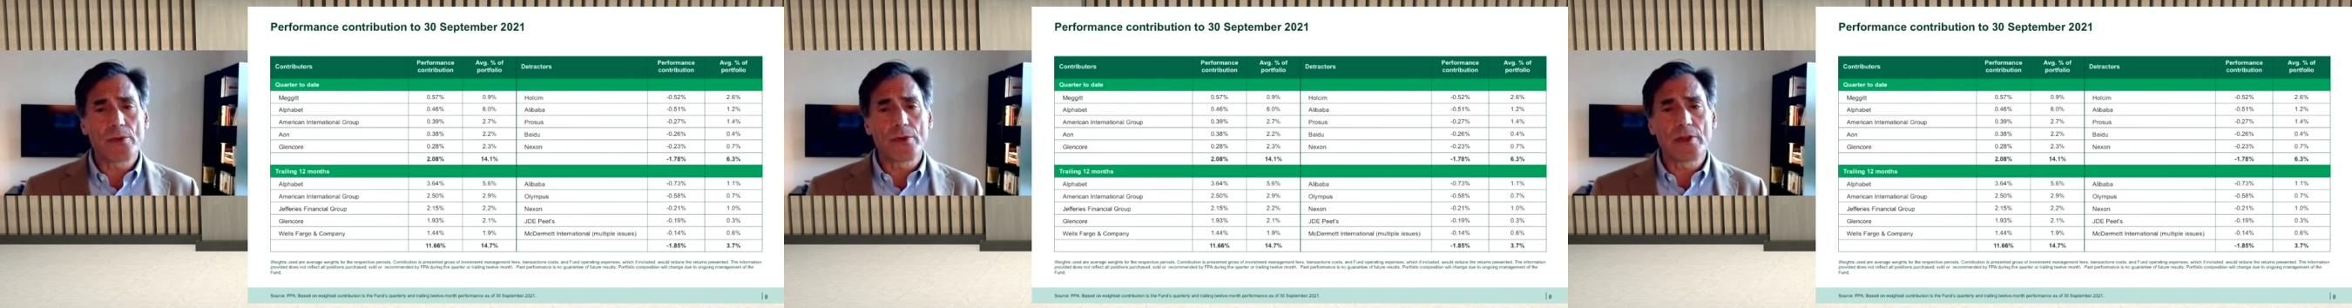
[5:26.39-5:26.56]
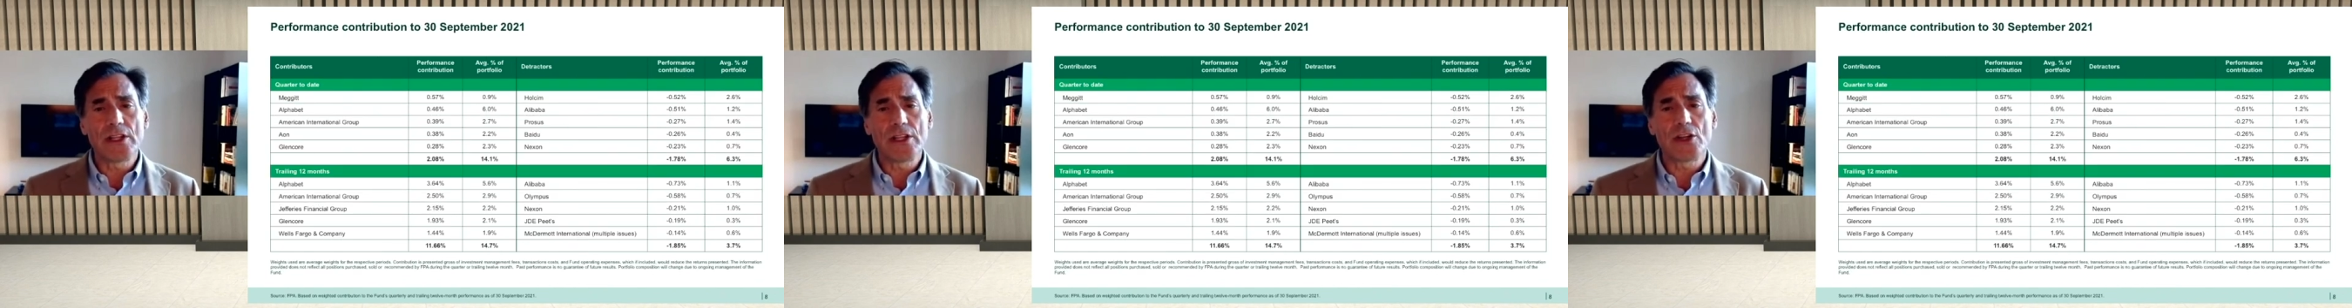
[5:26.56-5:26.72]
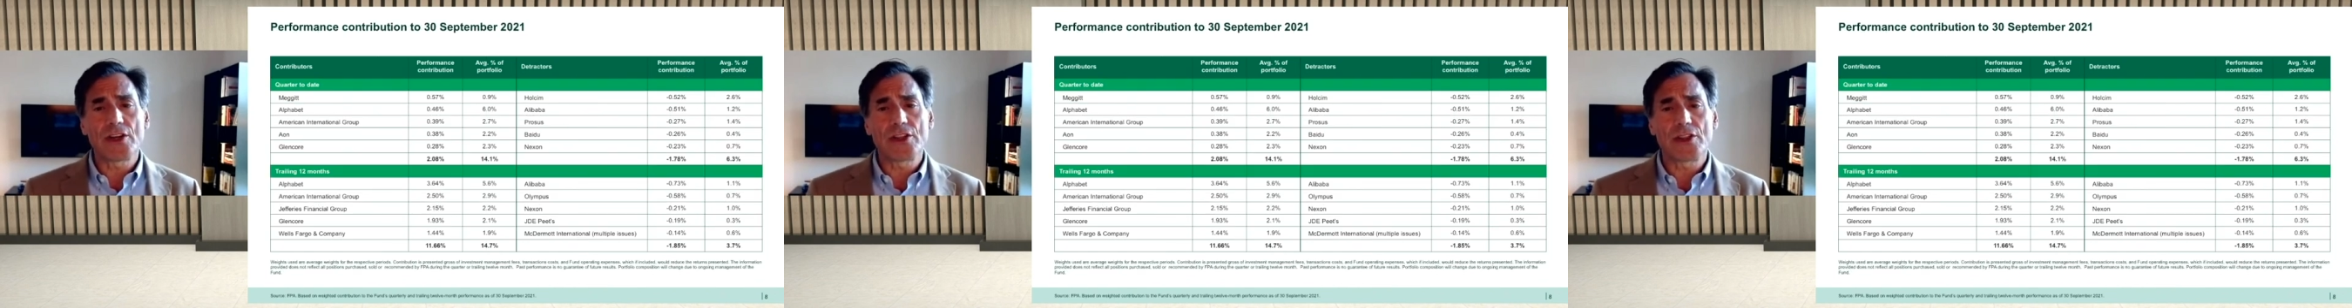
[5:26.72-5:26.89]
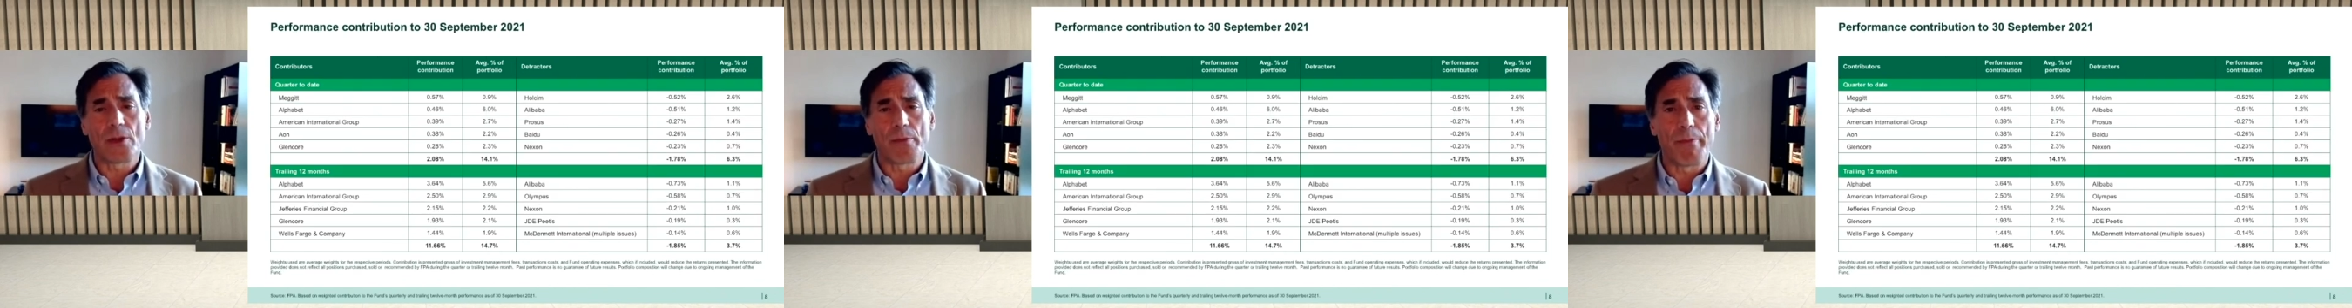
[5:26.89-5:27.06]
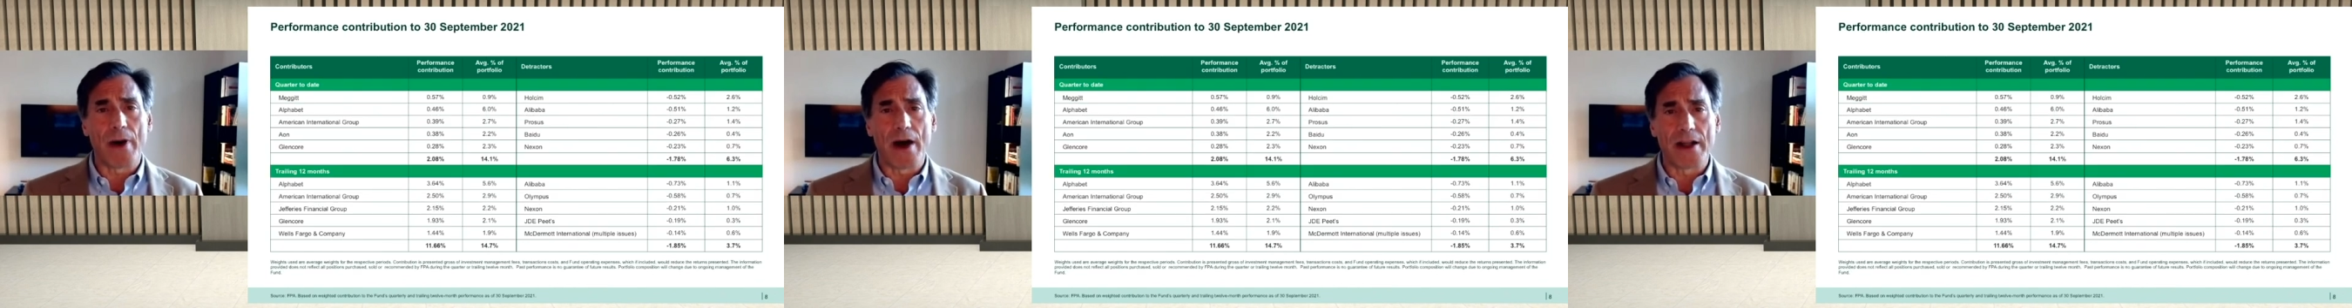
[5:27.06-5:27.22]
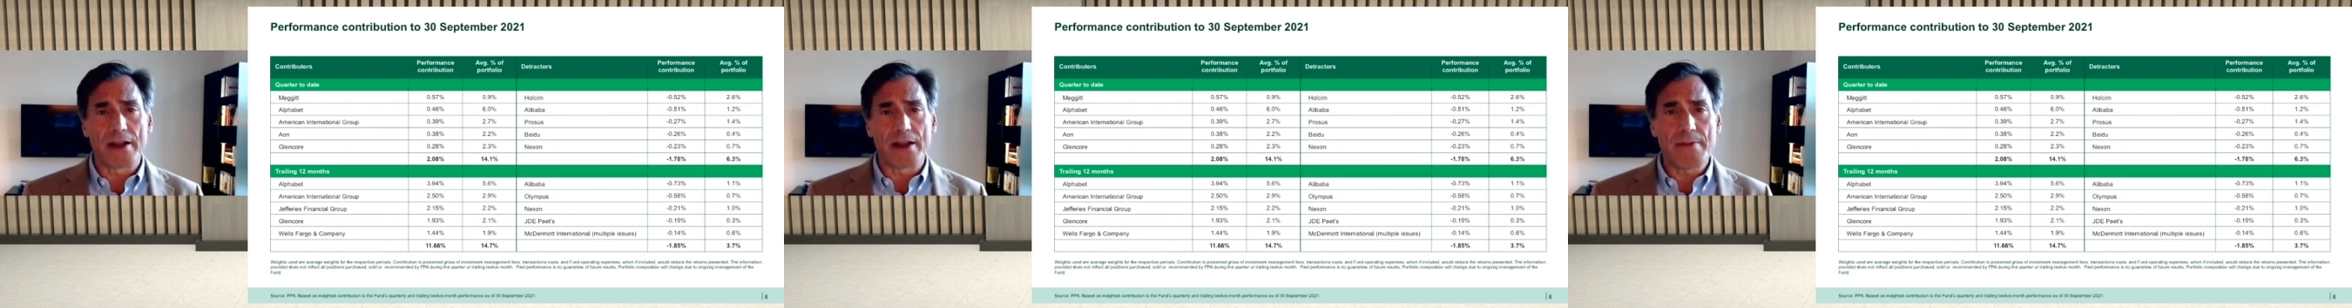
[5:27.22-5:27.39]
we really look at the
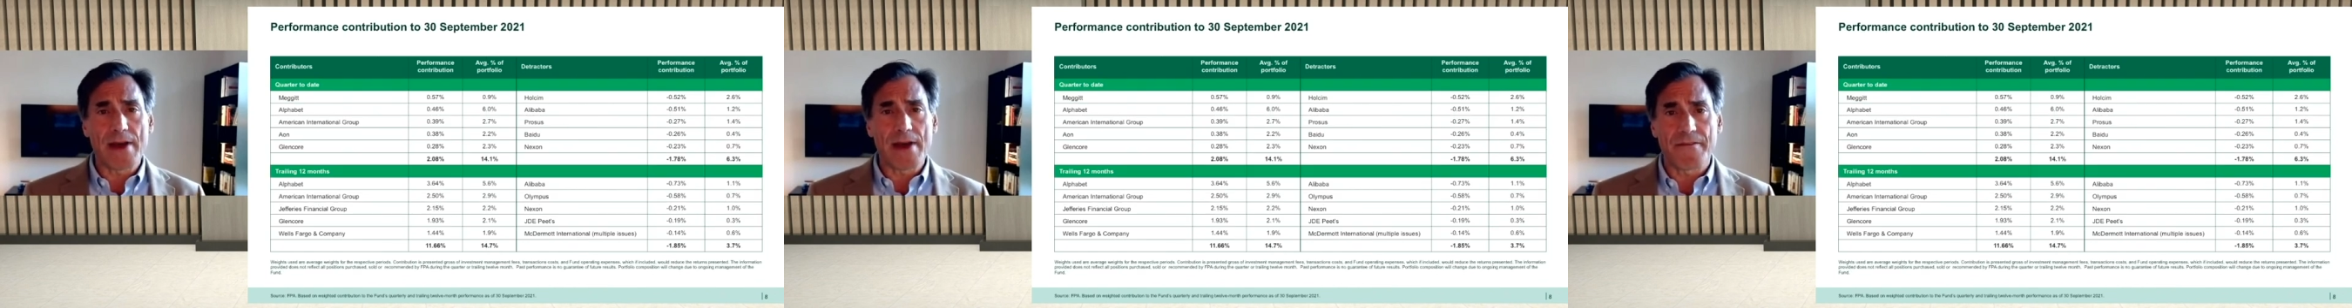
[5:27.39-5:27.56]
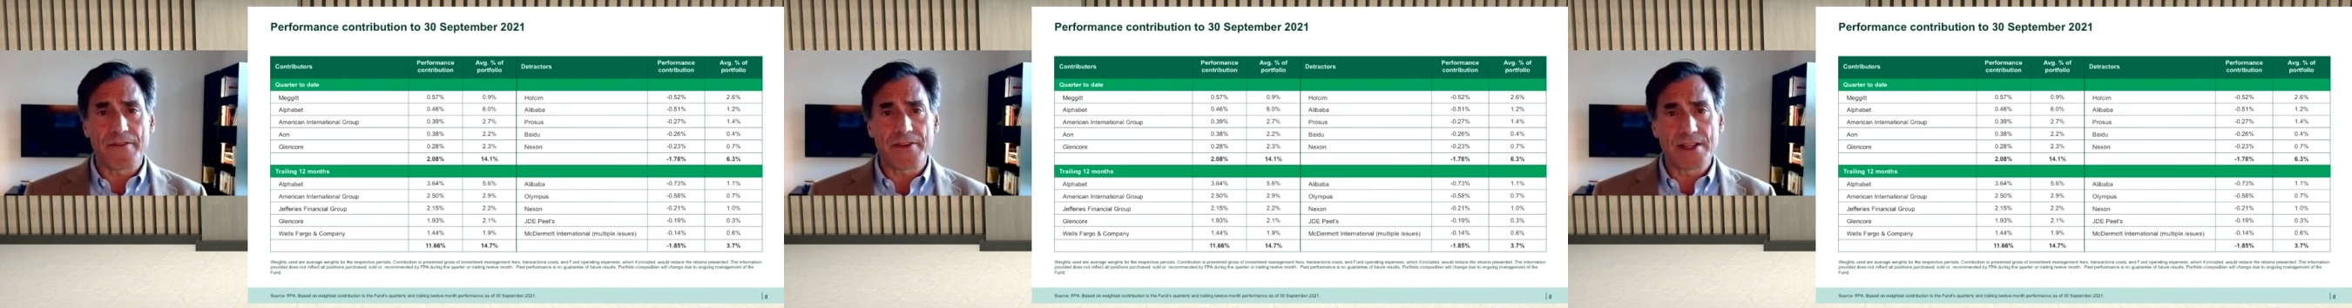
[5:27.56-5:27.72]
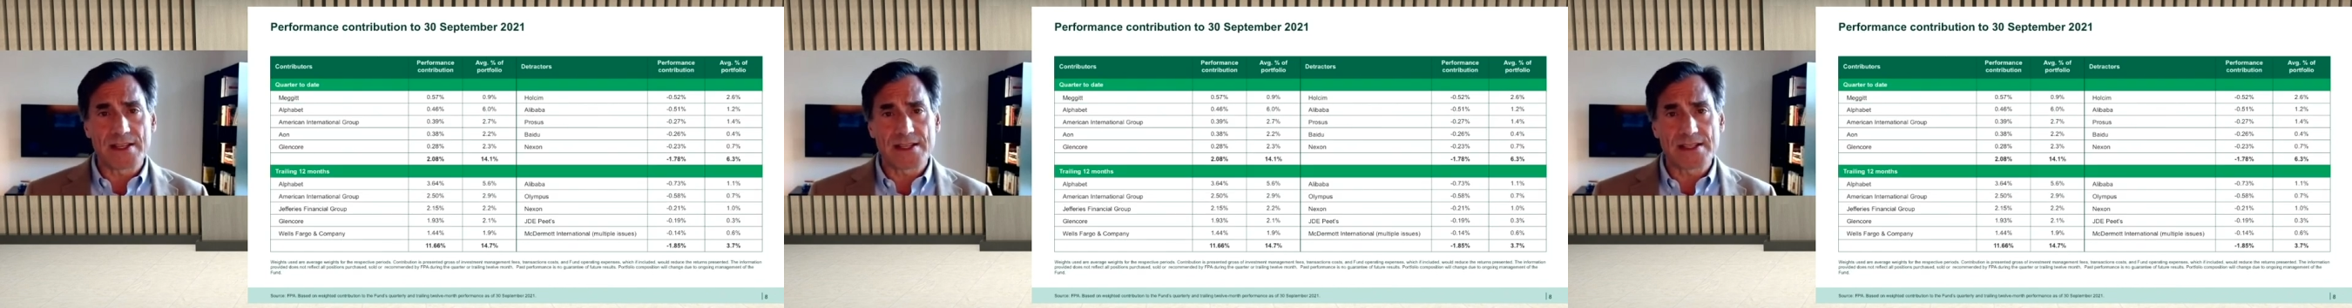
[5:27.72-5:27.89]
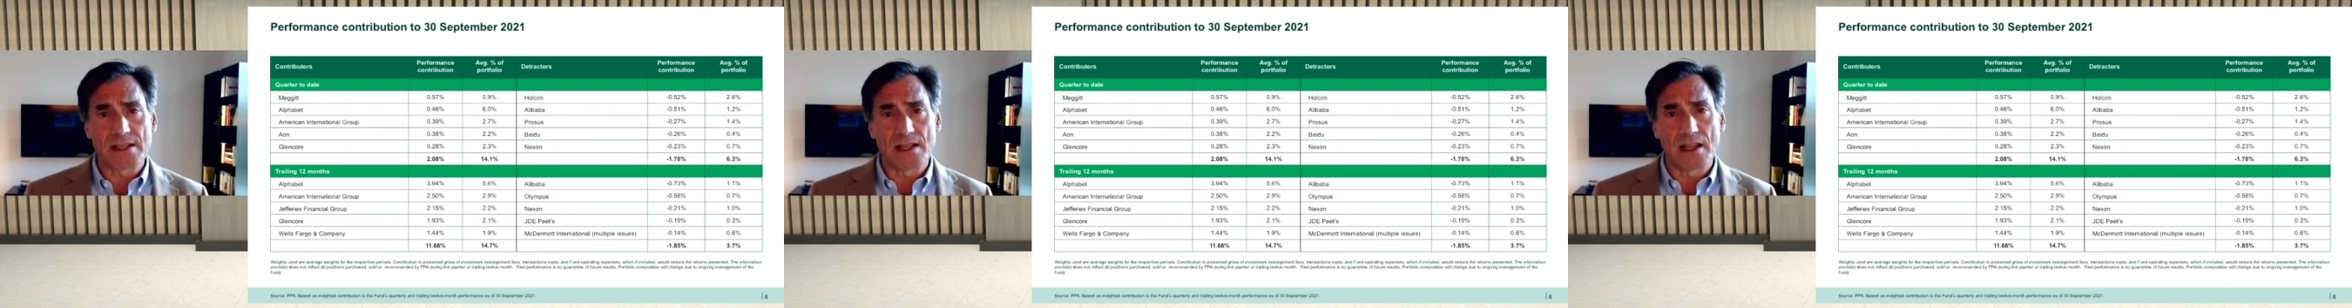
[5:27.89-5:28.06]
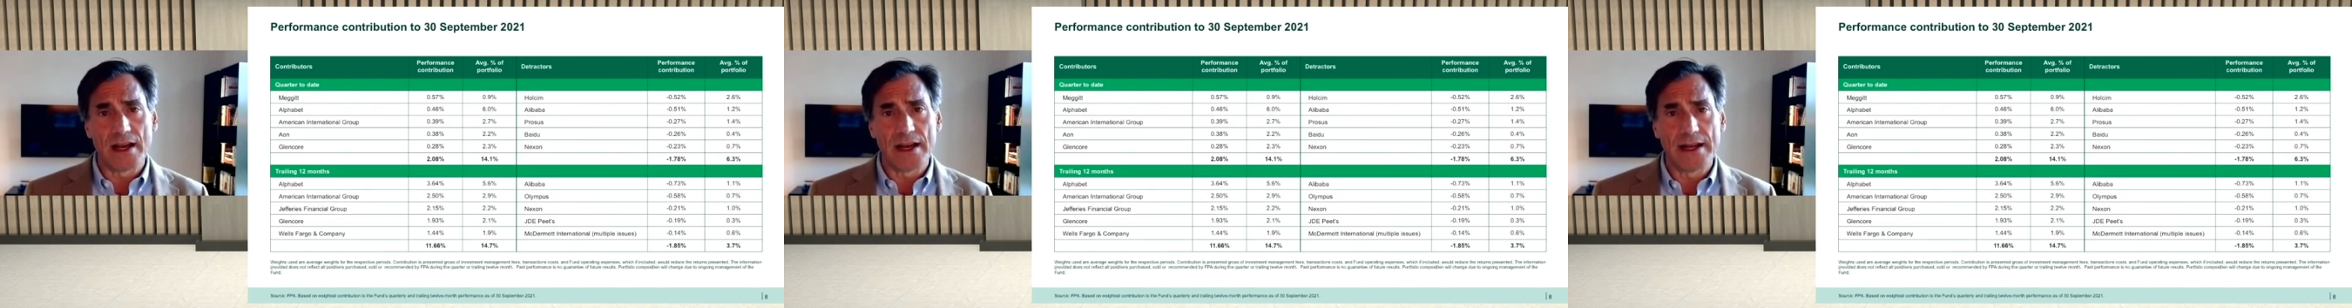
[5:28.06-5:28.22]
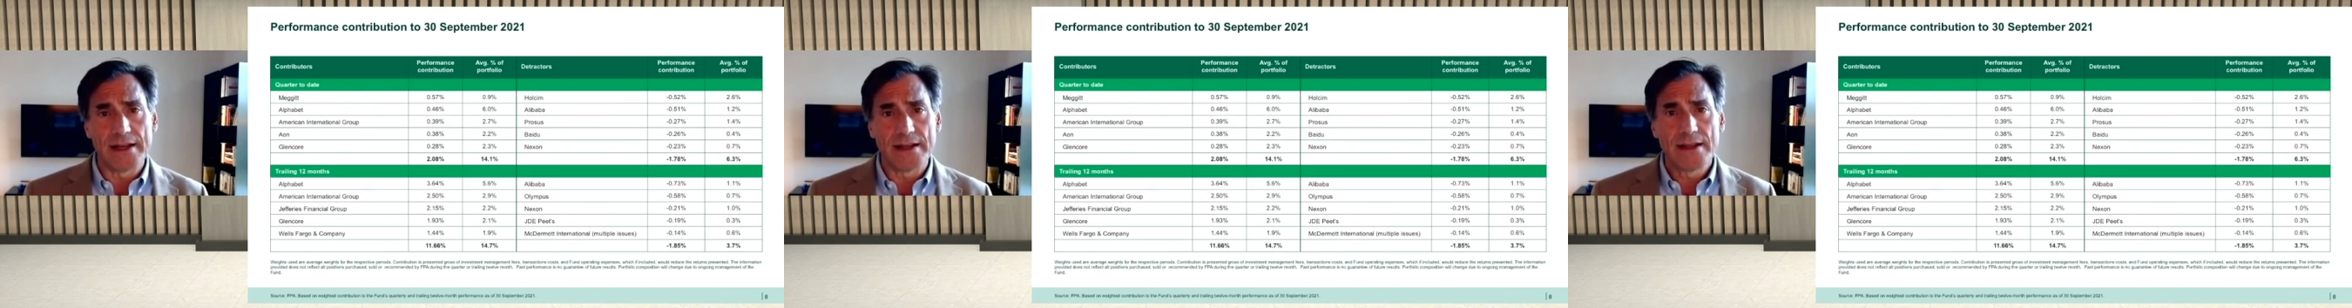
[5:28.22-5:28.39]
bottom half of this
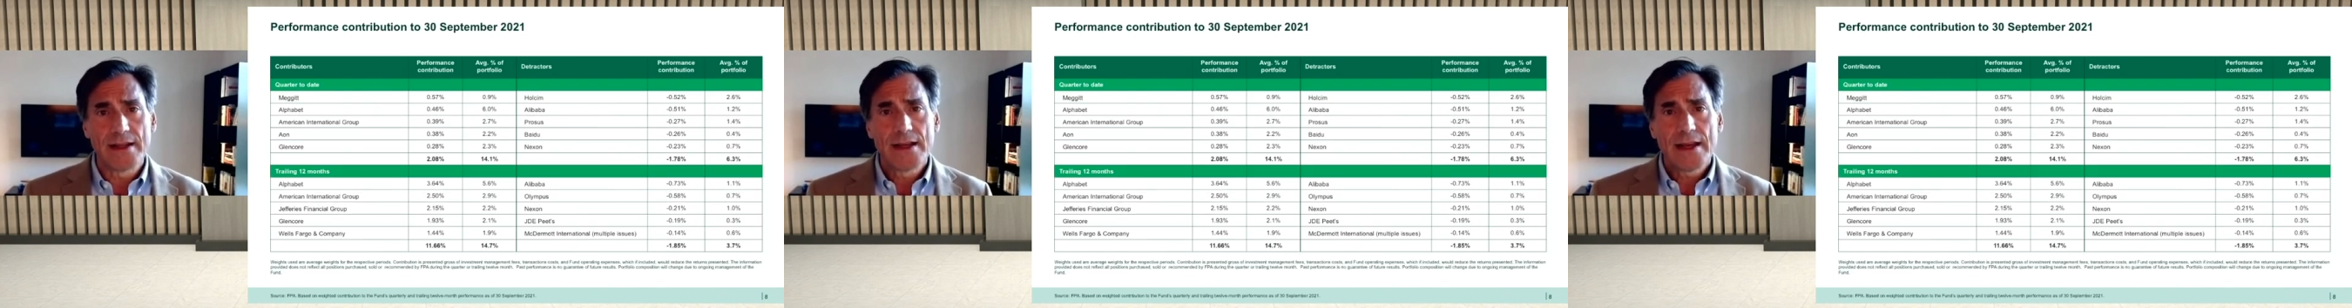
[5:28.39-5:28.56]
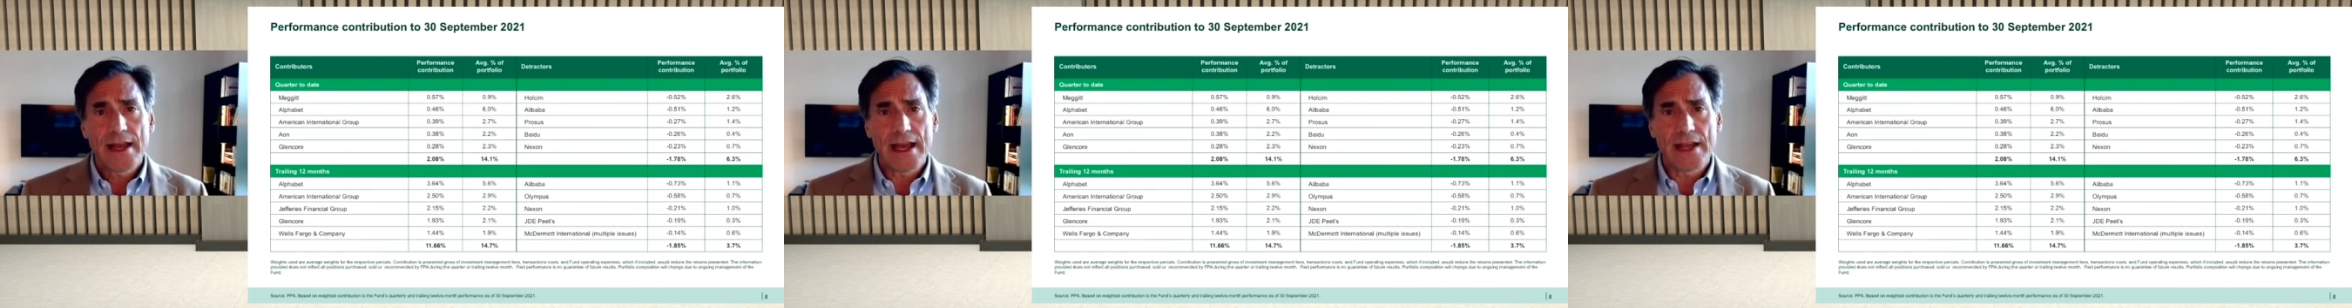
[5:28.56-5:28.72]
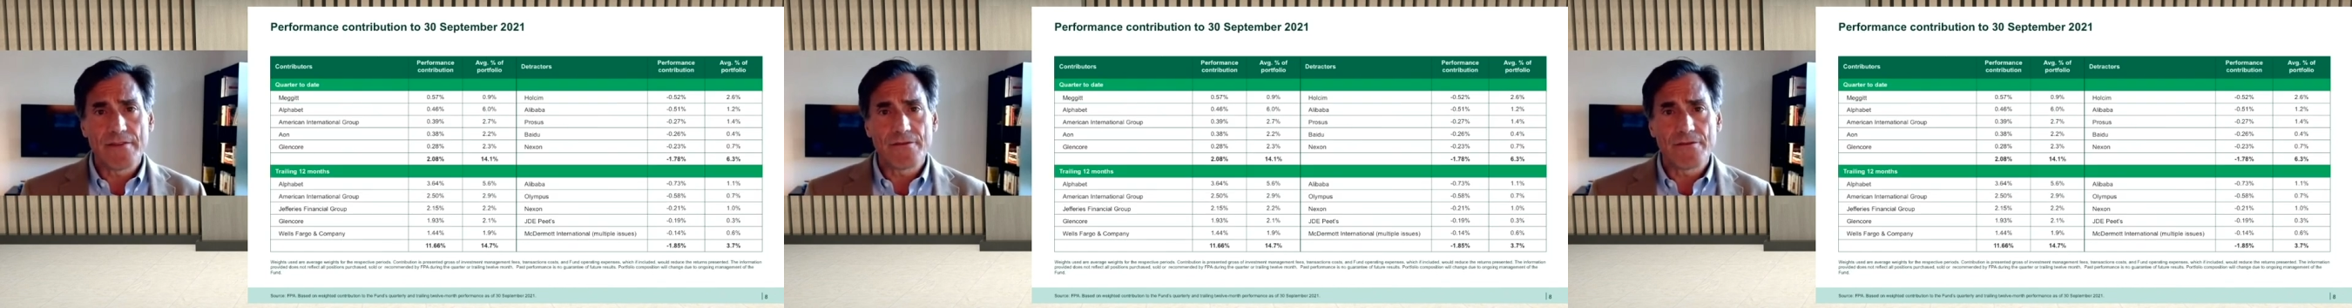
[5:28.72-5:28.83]
slide